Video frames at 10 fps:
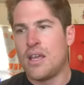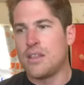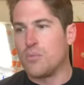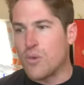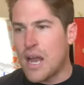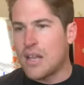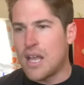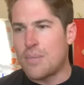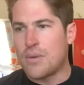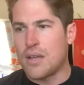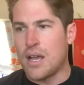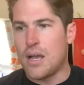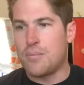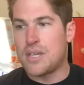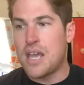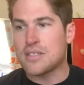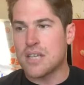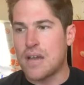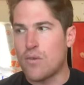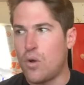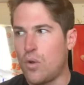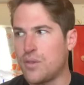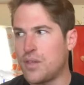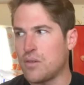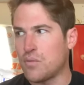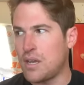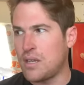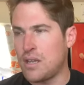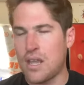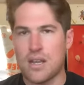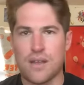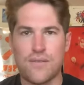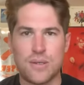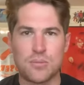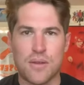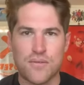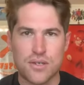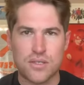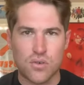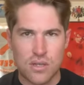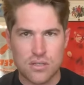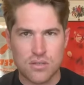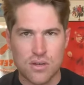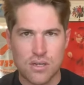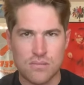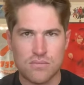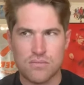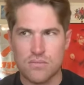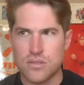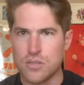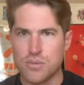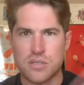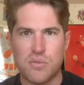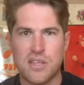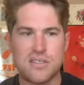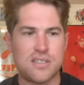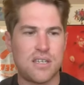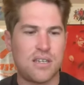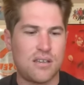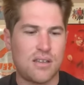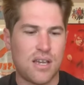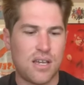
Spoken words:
the morale up. But yes, I have a whole thing written, and I filmed my first green screen super speed scene